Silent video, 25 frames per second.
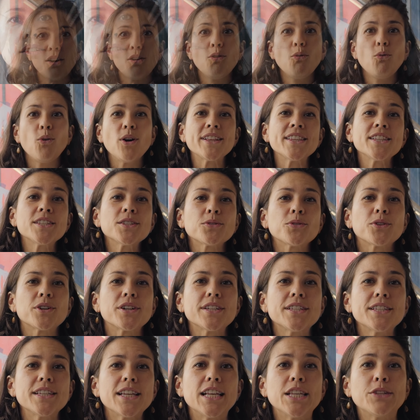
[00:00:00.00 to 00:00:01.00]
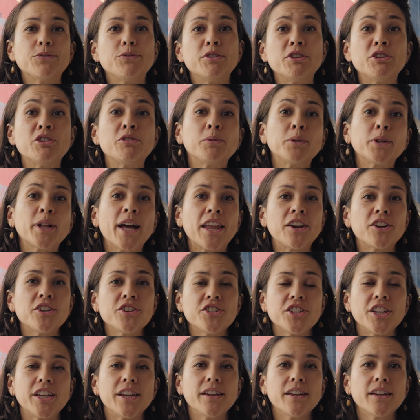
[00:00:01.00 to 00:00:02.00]
One source is renewable
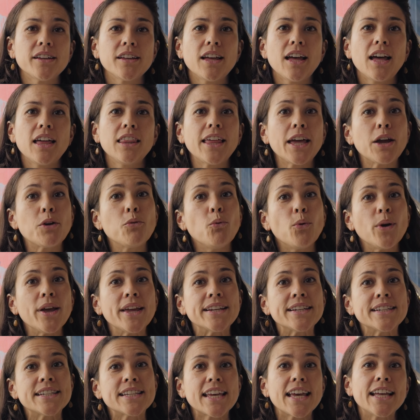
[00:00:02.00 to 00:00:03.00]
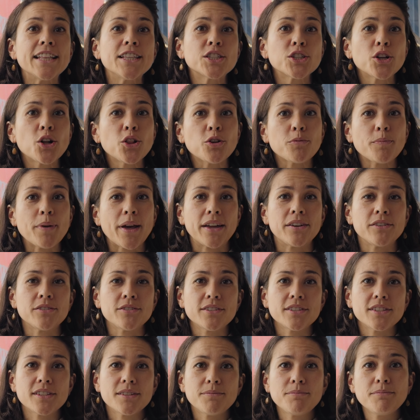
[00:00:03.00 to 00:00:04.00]
energy, like wind and solar
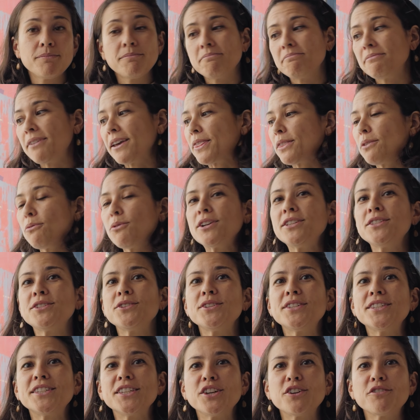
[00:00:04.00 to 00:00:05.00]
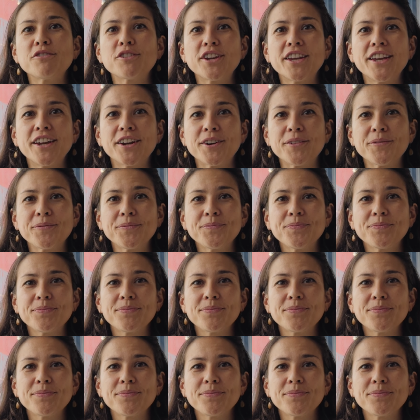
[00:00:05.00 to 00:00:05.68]
panels, like the ones you see over here.